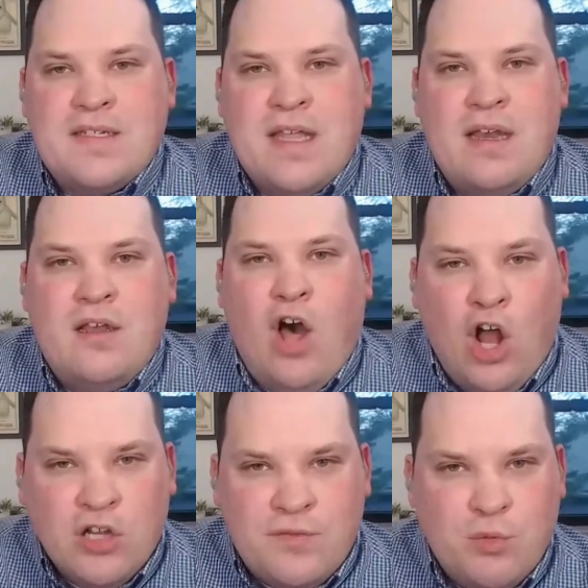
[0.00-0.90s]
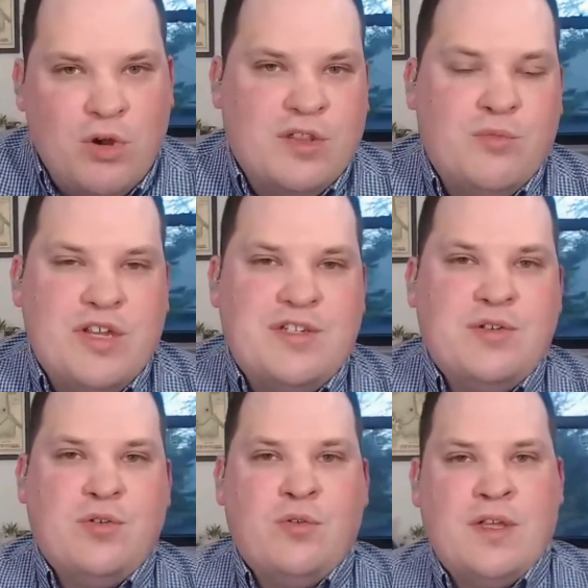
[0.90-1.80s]
is that all of the work that we
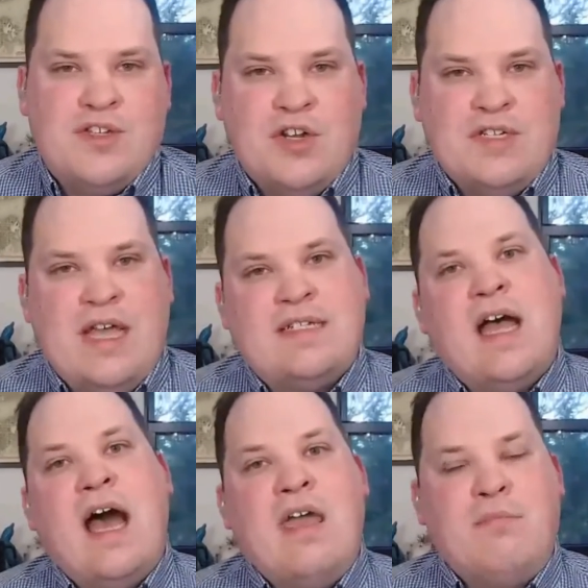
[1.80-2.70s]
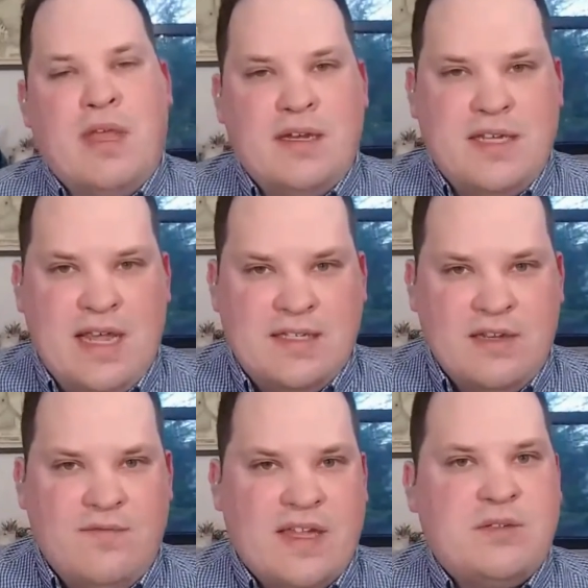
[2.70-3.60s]
do is going to take time and it
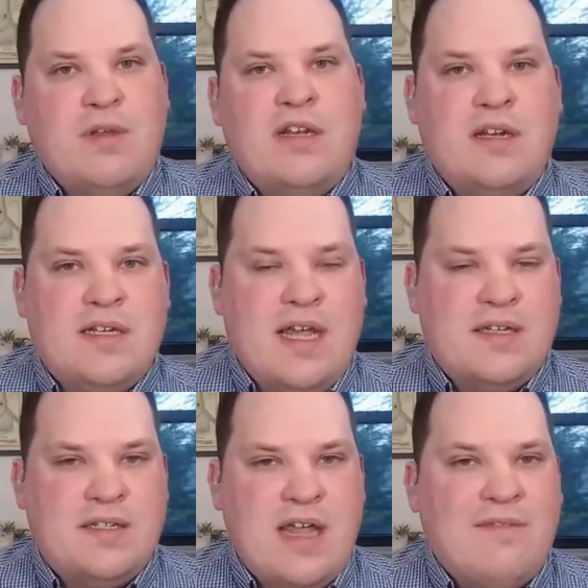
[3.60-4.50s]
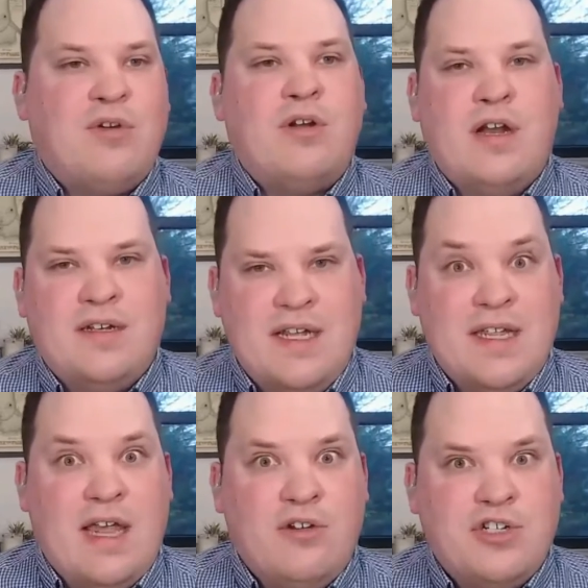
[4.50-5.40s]
takes investment and it takes effort and it
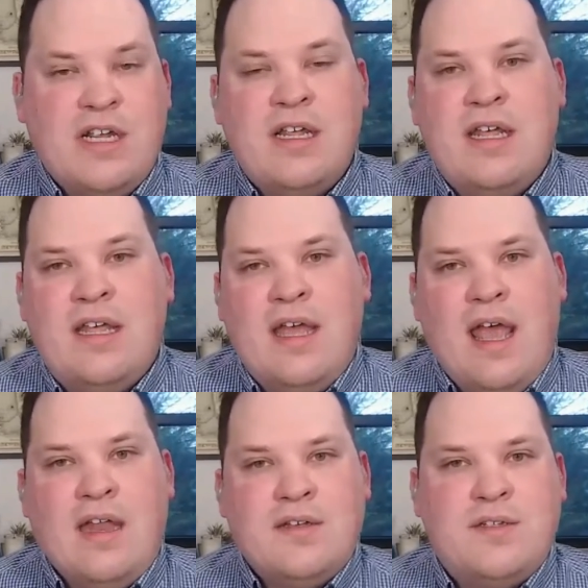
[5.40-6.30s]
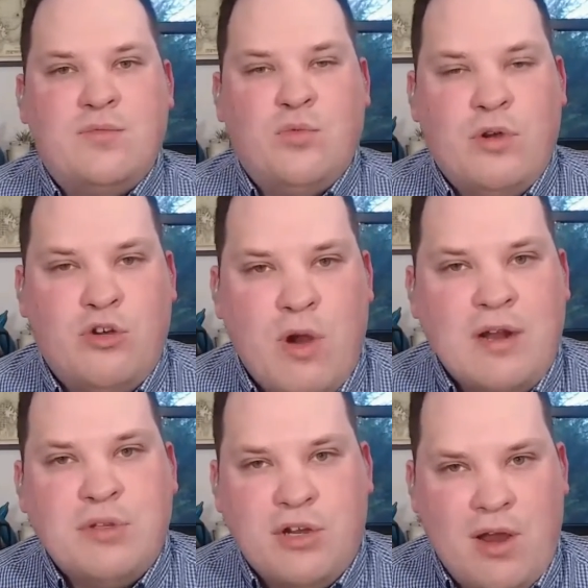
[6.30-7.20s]
takes energy. And we're
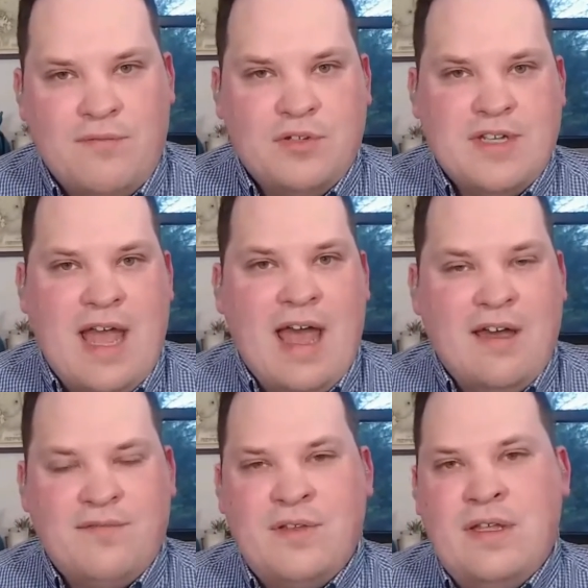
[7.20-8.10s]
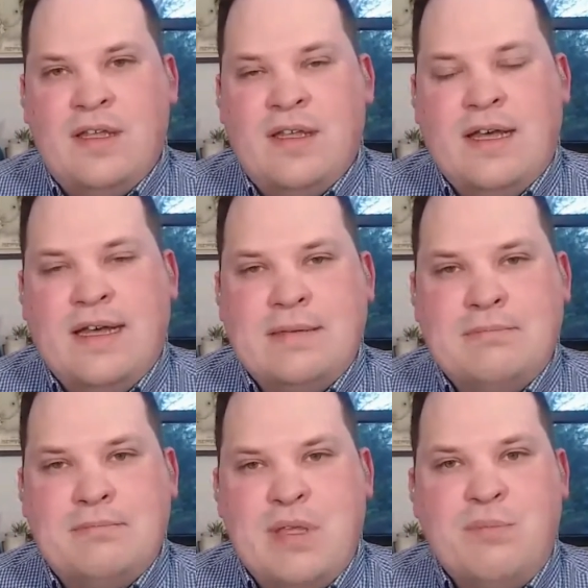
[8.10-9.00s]
incredibly grateful to have
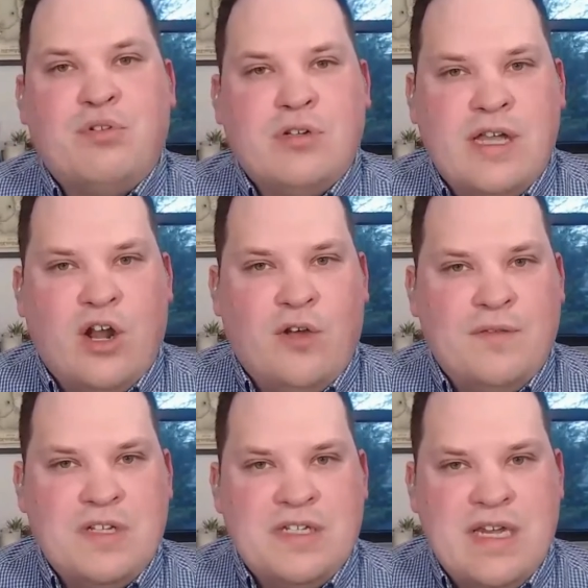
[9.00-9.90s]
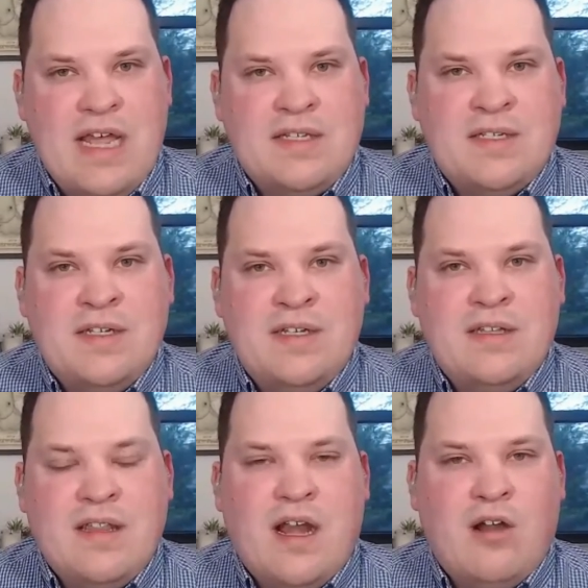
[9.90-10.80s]
um, people in all 50 states
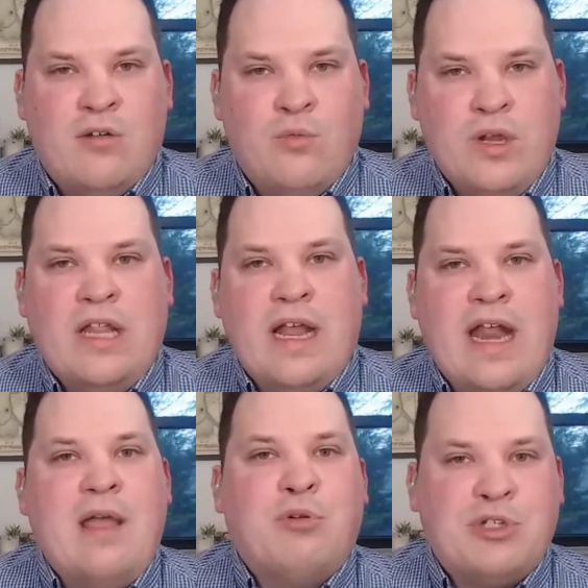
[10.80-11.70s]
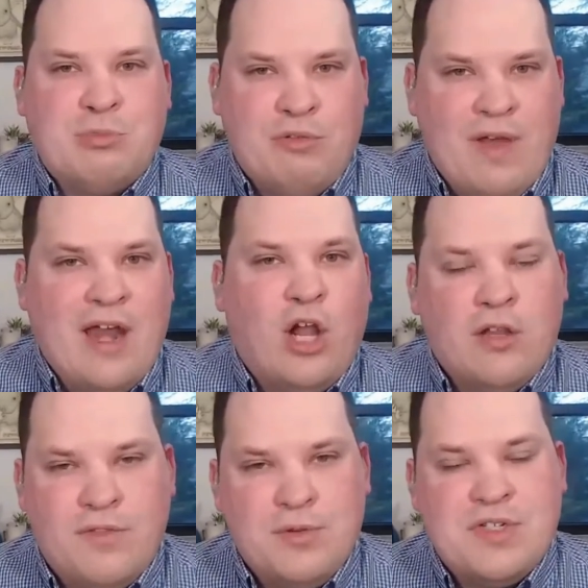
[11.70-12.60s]
that are willing and able to
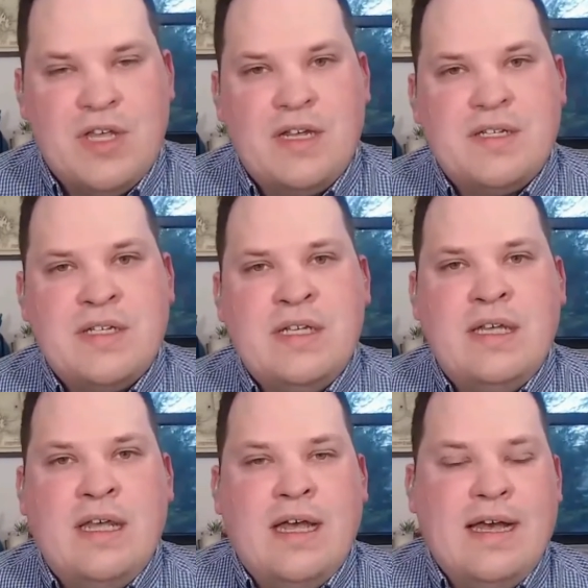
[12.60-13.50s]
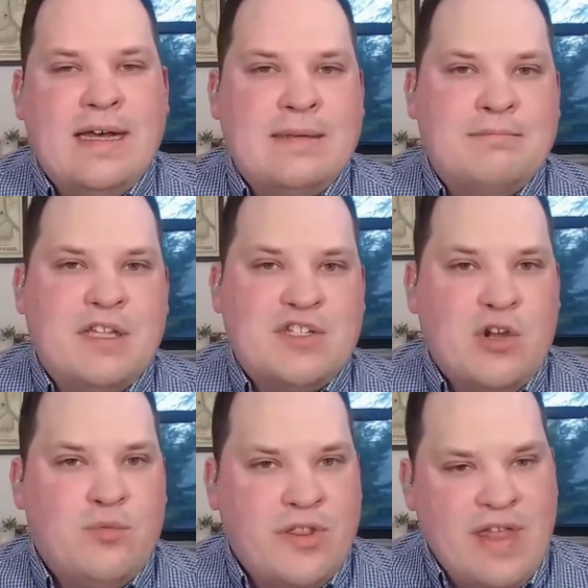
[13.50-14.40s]
provide all of those things. Um,
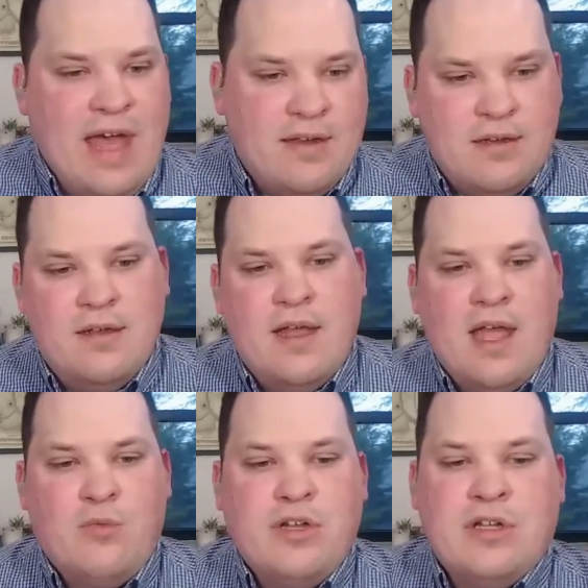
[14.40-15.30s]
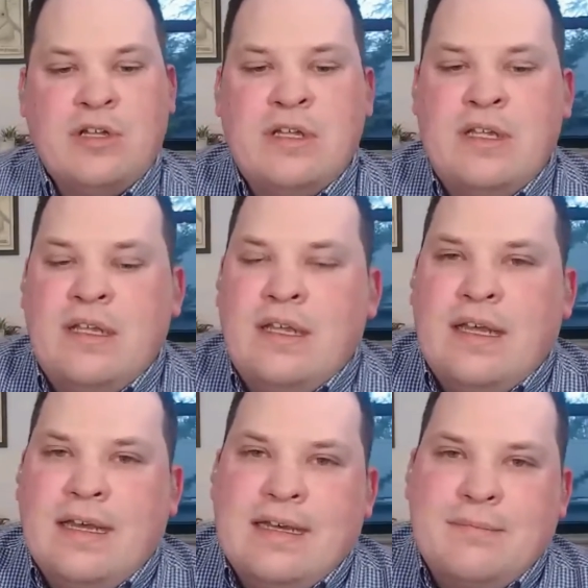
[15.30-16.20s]
and so, with that, I will
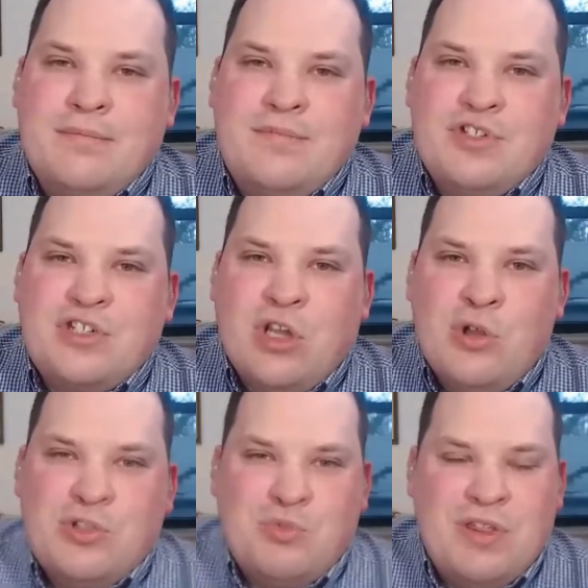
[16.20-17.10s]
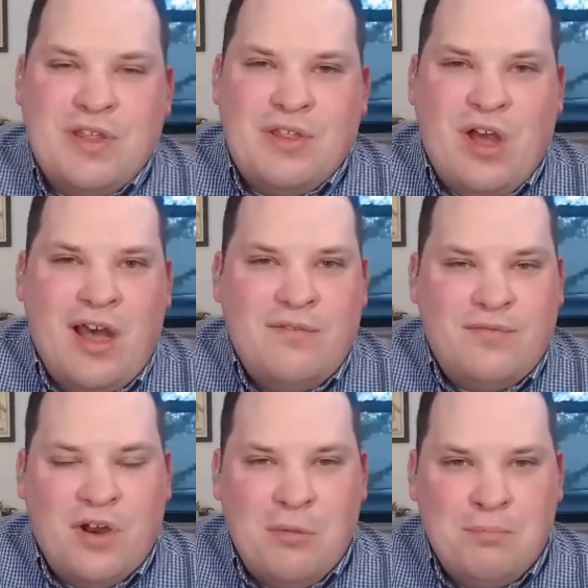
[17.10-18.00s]
um, just close with a
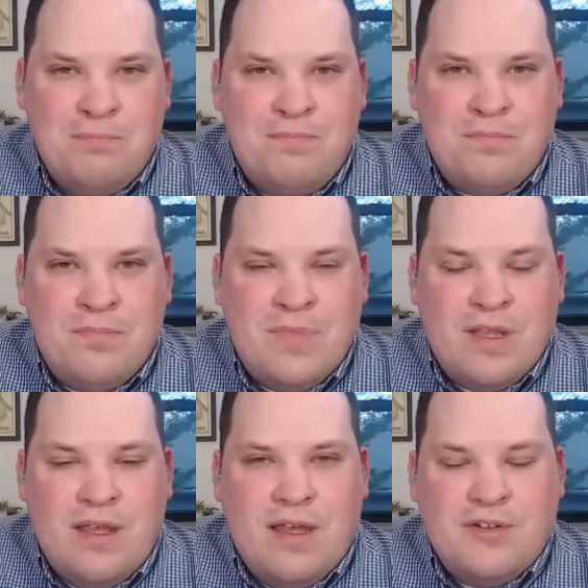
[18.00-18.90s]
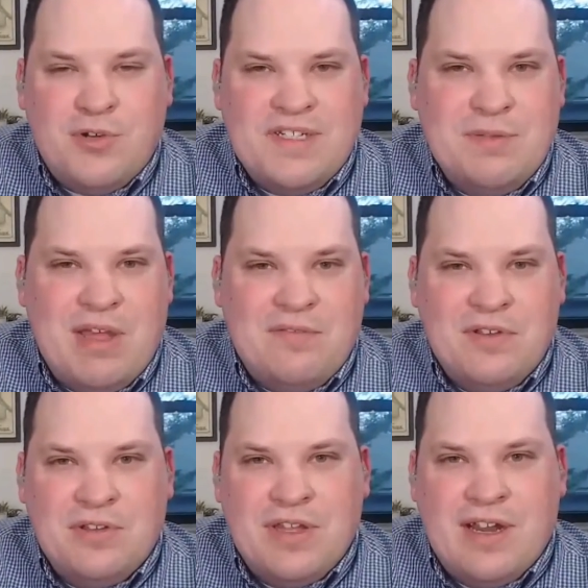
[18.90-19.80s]
thought from uh, Tracy
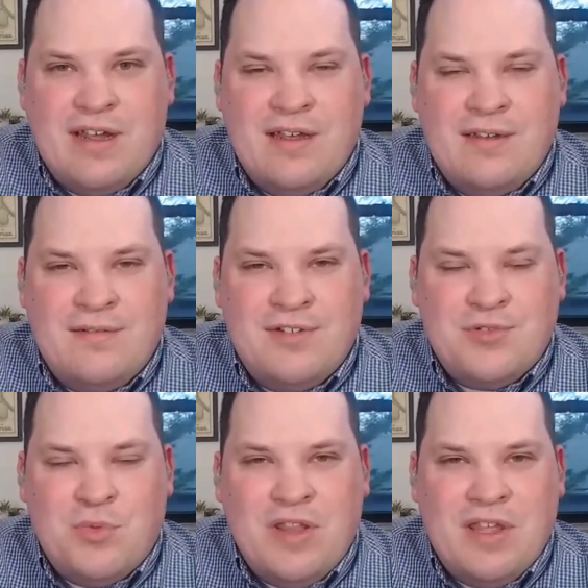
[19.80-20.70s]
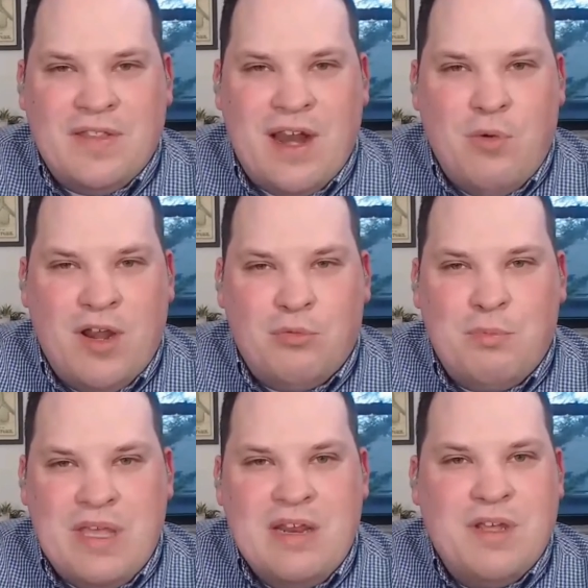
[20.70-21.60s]
Benefield that I uh, just one thing that I want to
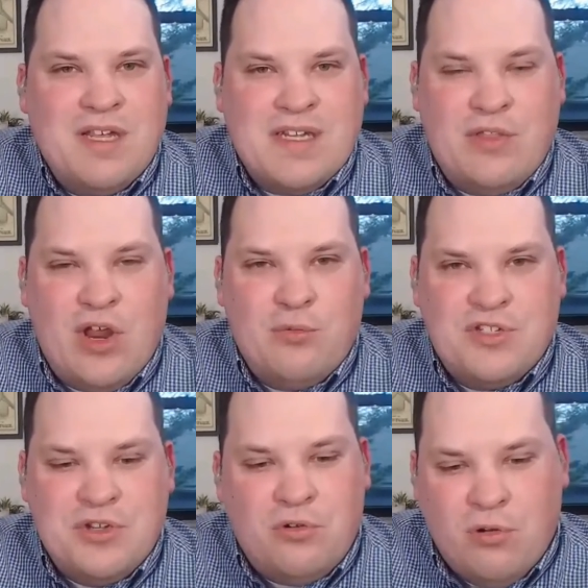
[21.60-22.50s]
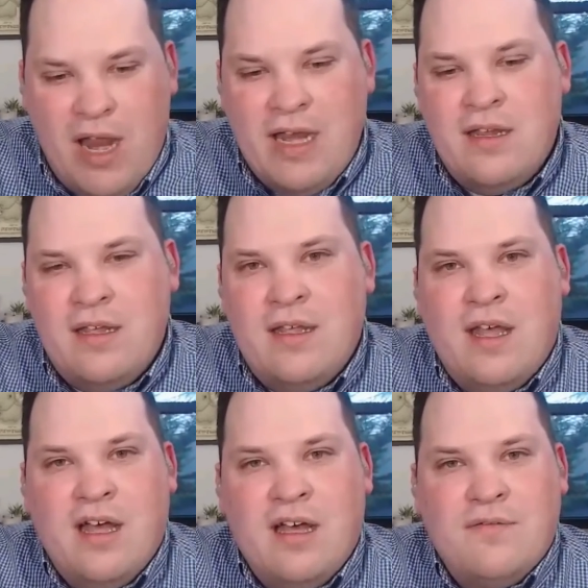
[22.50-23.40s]
repeat because I thought it was so great
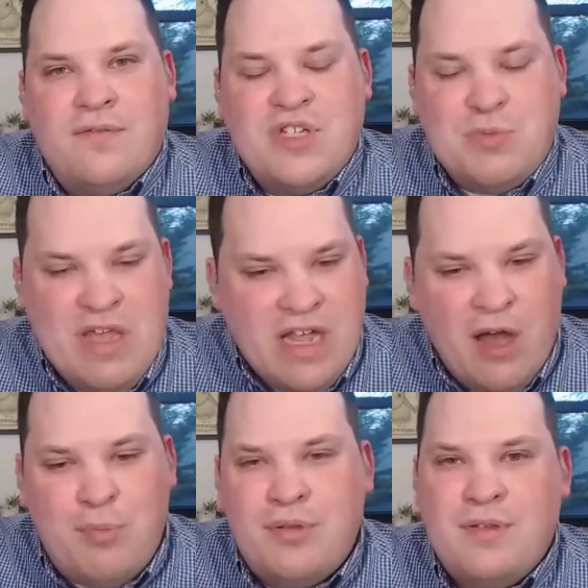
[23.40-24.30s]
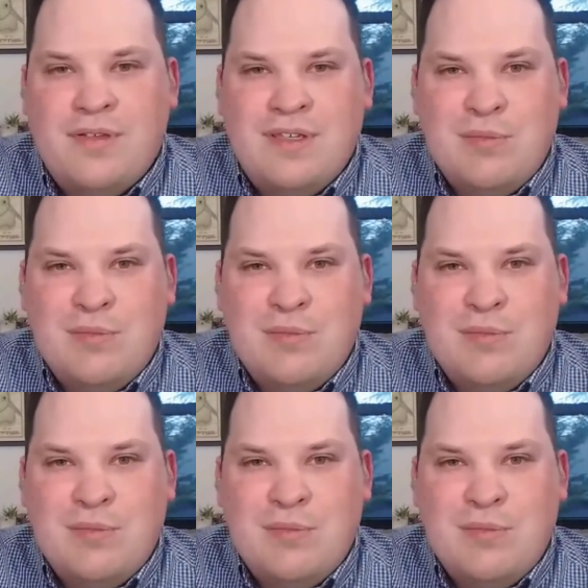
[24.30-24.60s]
of speak up,